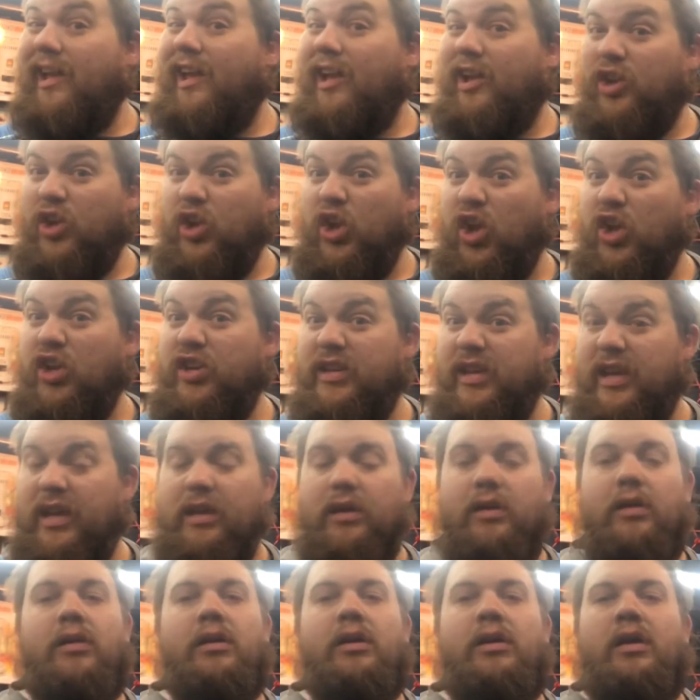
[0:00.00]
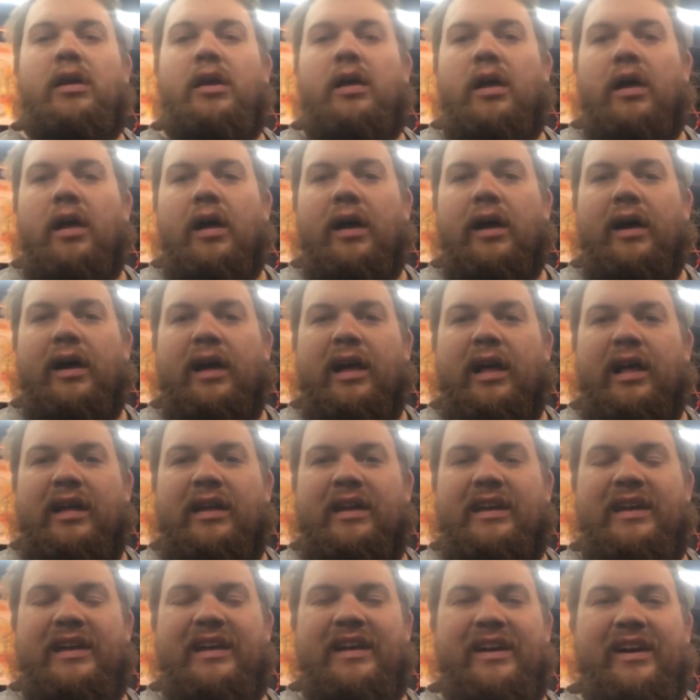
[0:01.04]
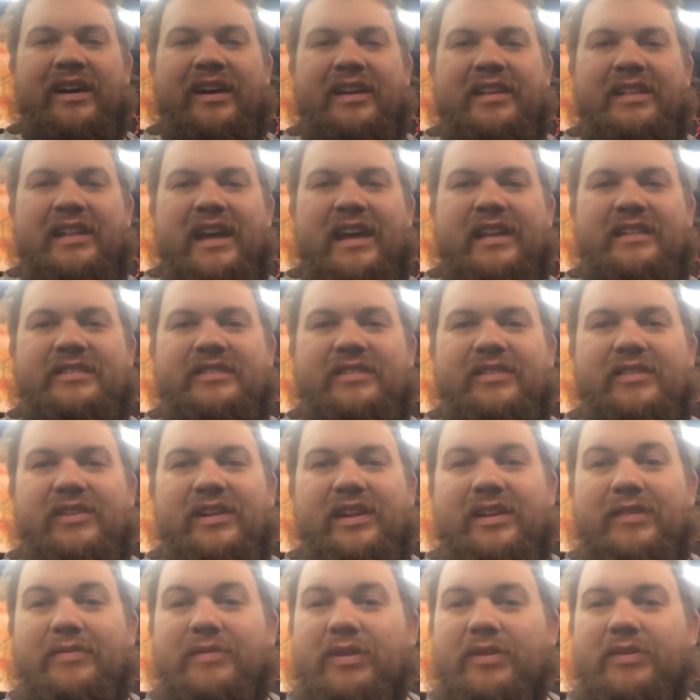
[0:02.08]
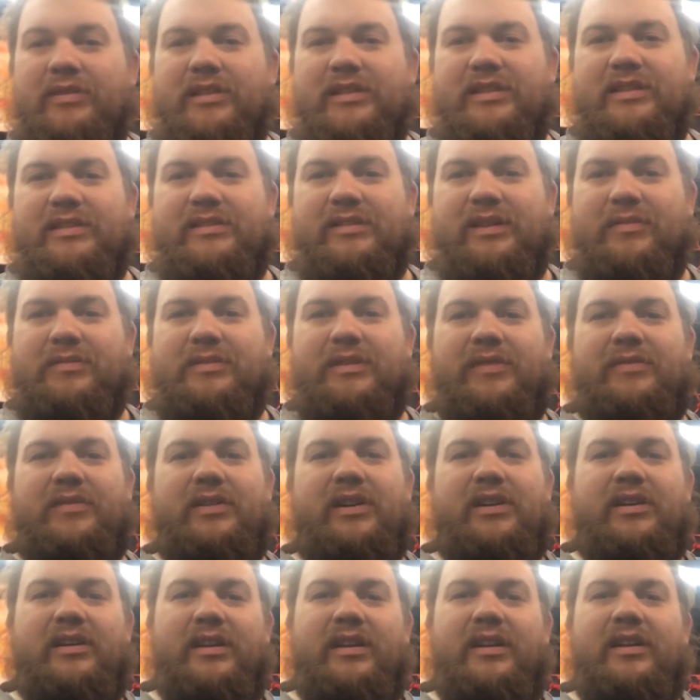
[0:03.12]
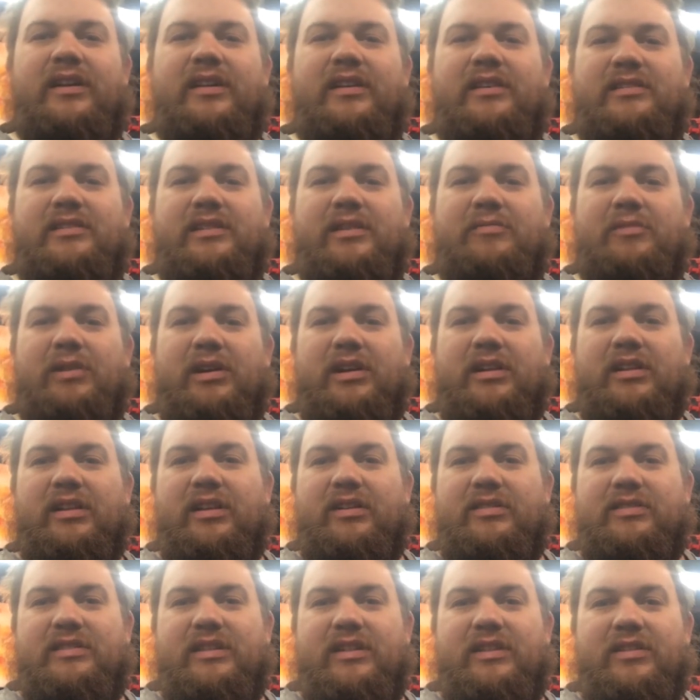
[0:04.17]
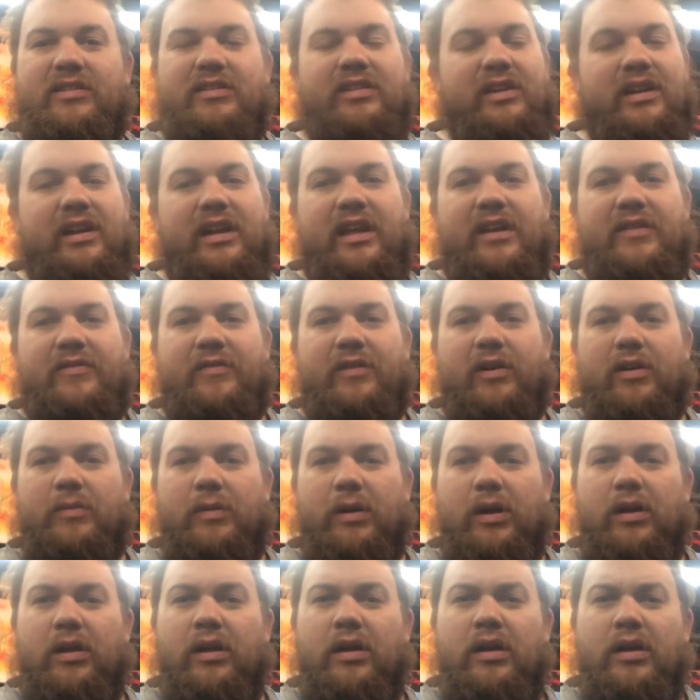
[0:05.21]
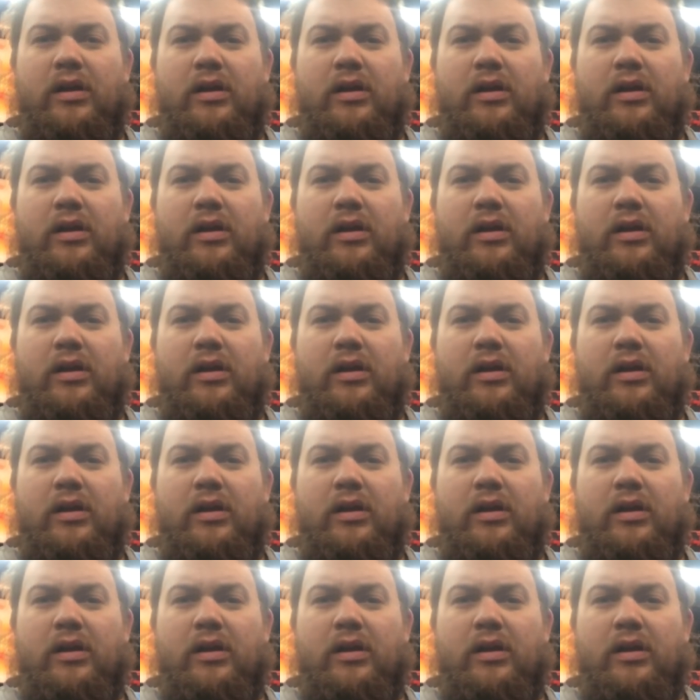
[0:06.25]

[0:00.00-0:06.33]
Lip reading: Good deal on that. So let me know in the description if you're somewhat close and you're looking at a Farmall.